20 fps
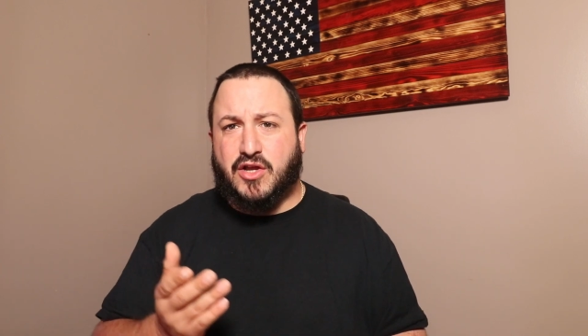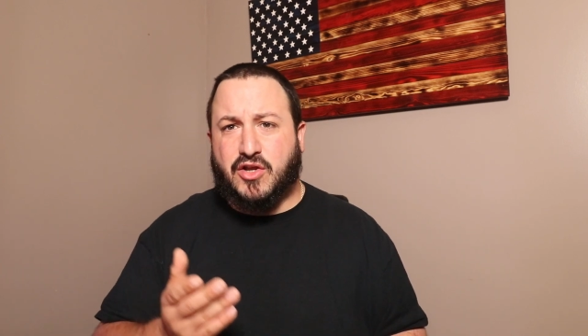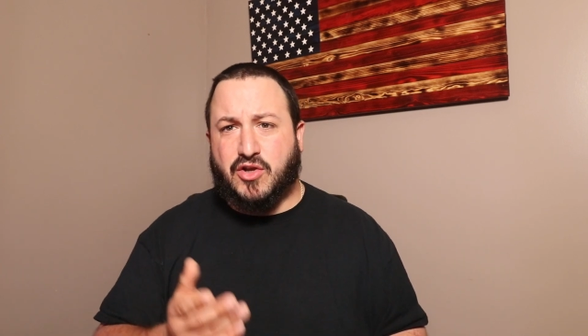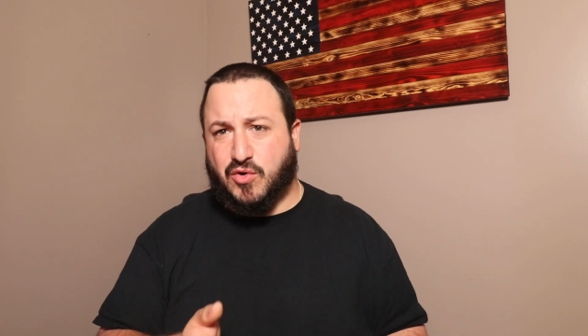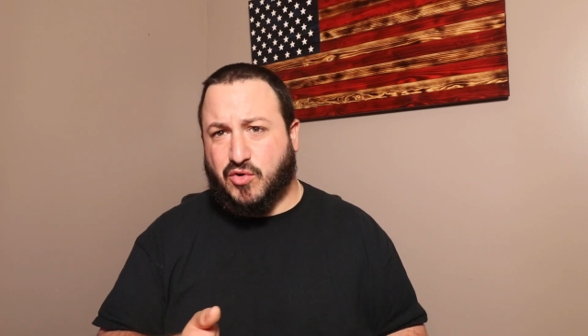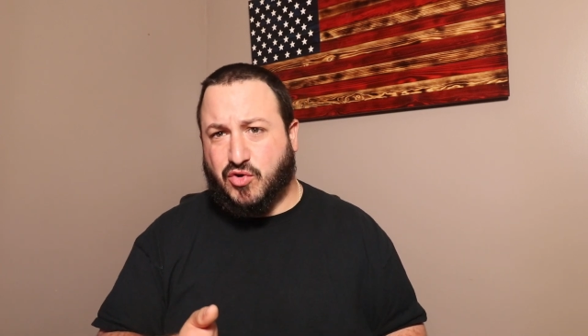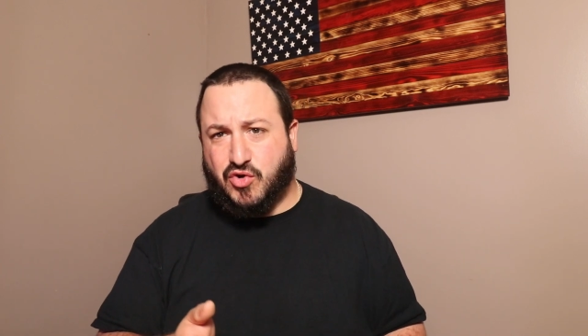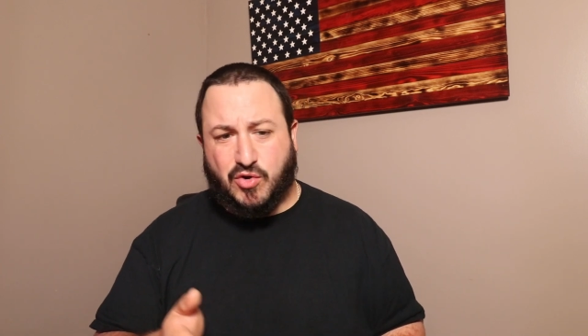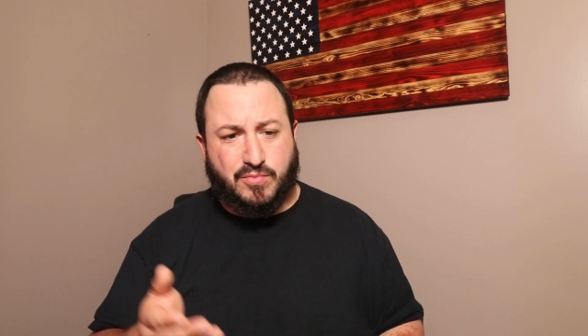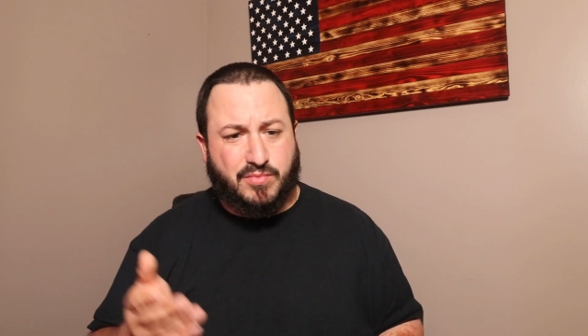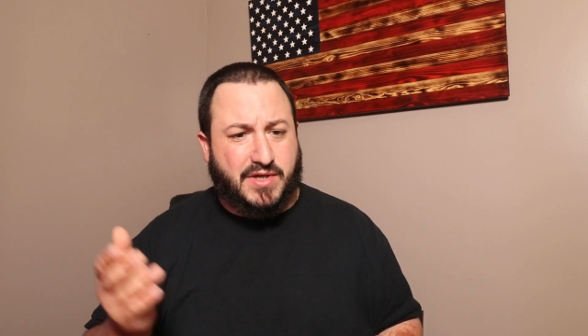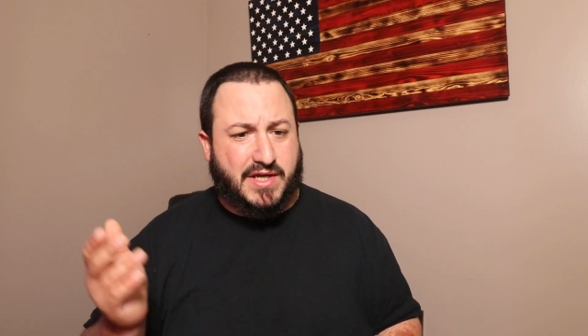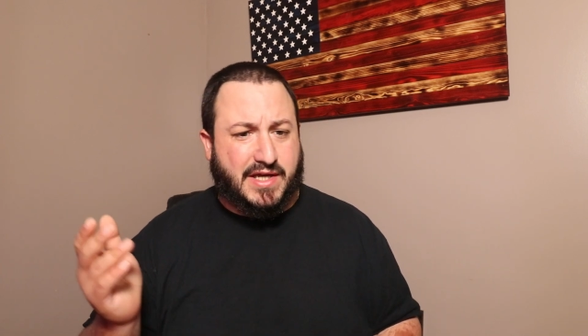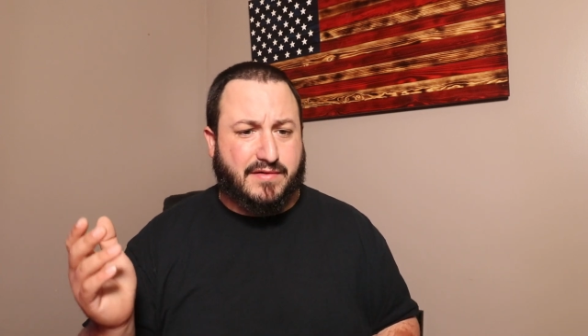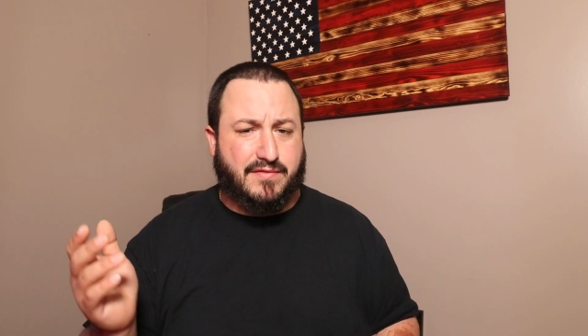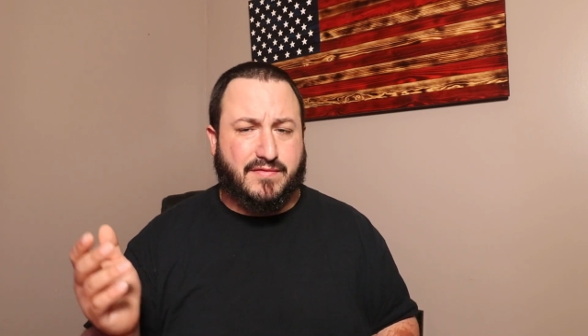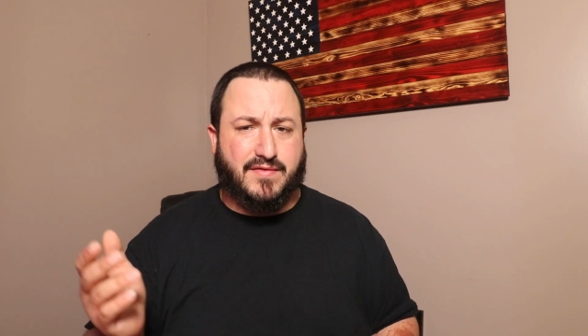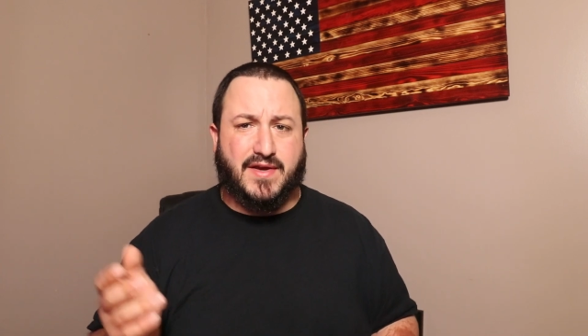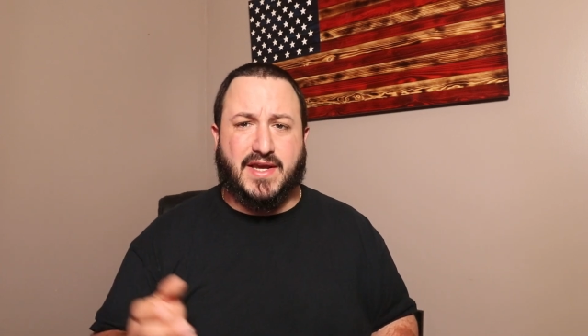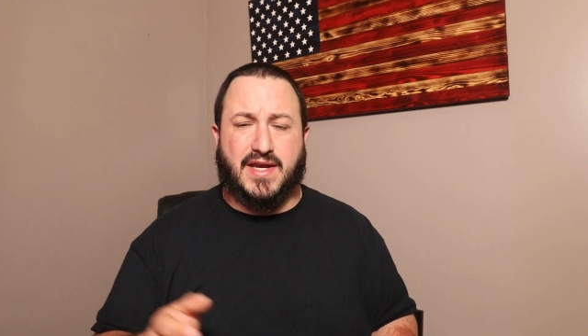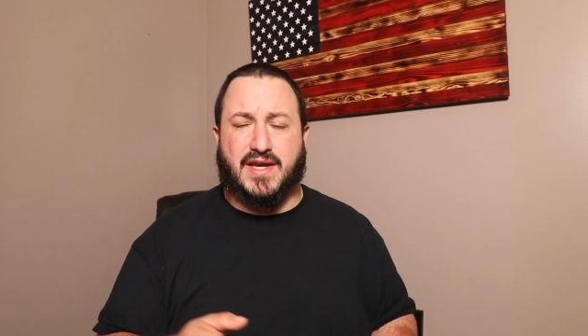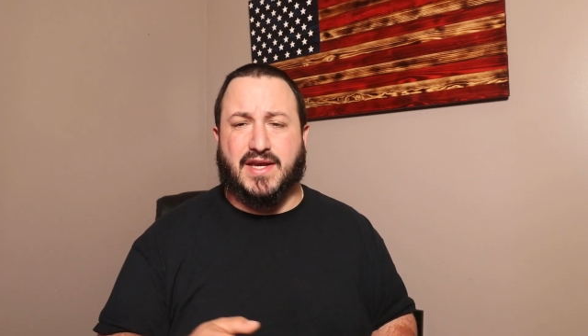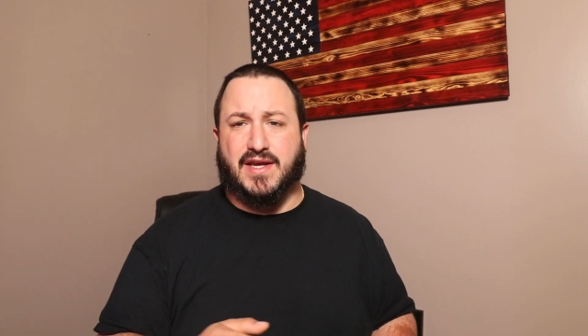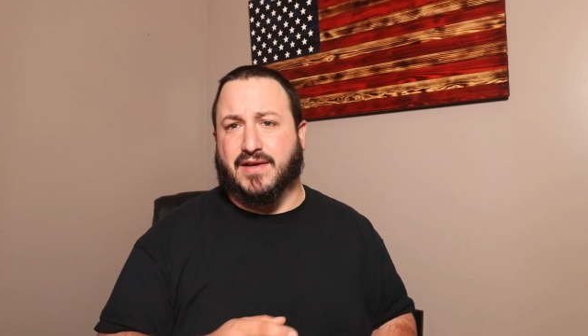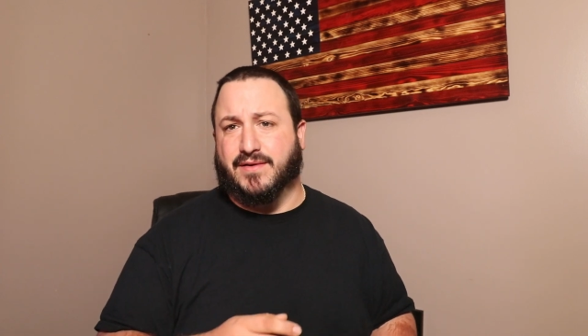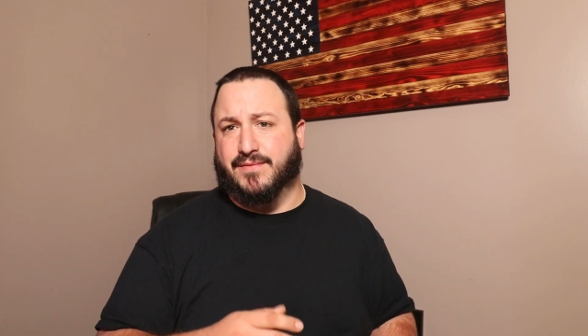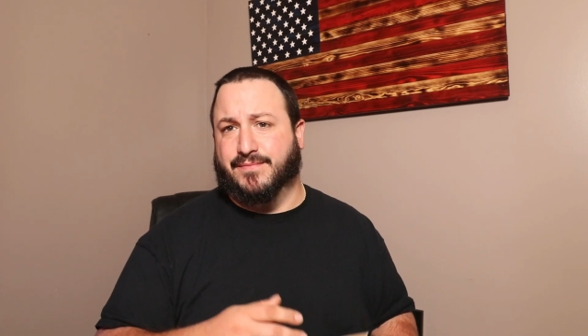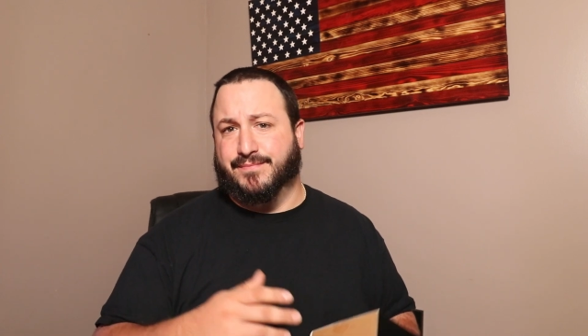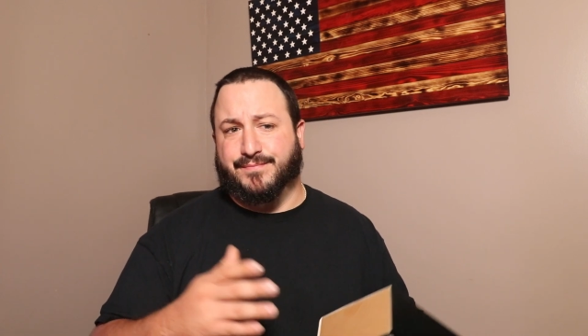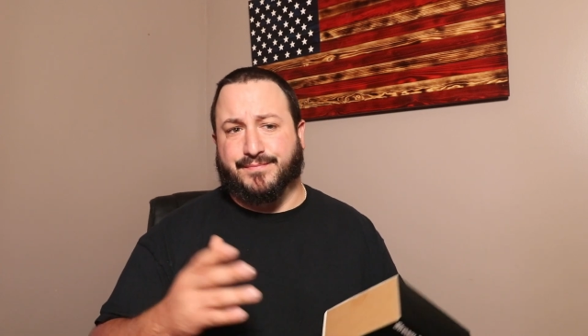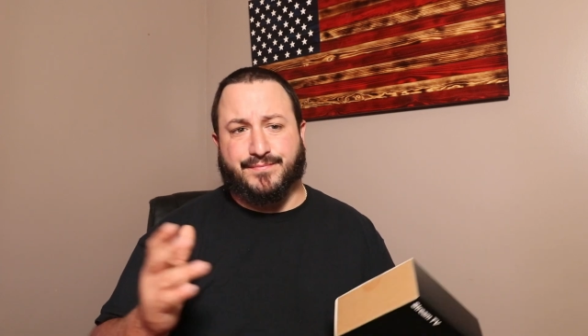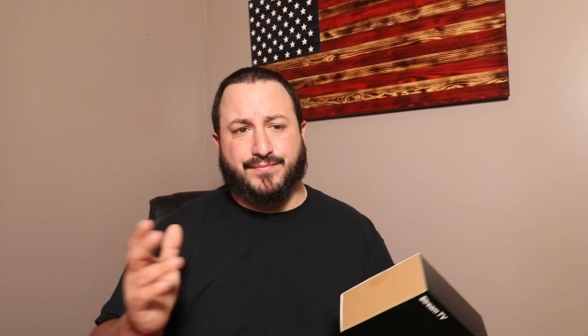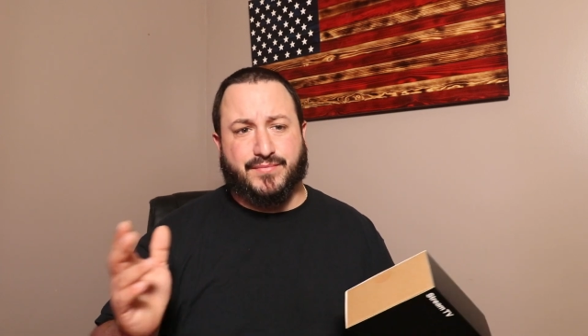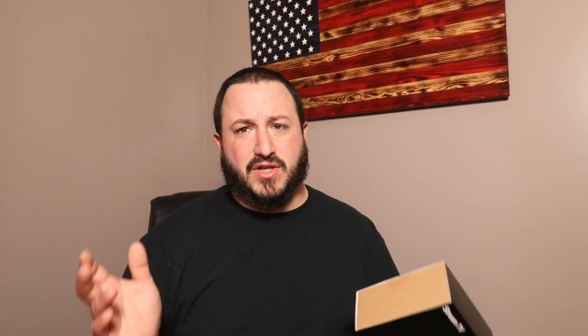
YouTube TV and,